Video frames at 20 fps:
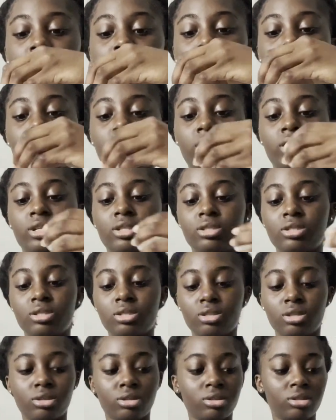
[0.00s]
Alright,
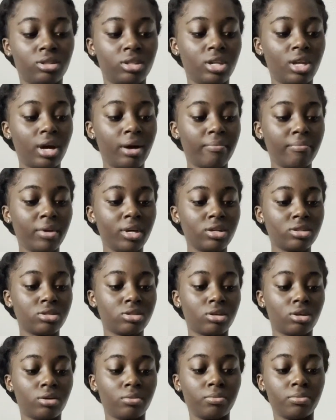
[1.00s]
so that mix
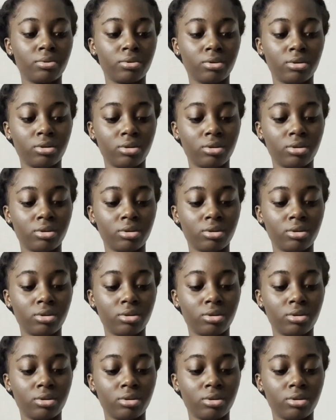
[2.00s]
up.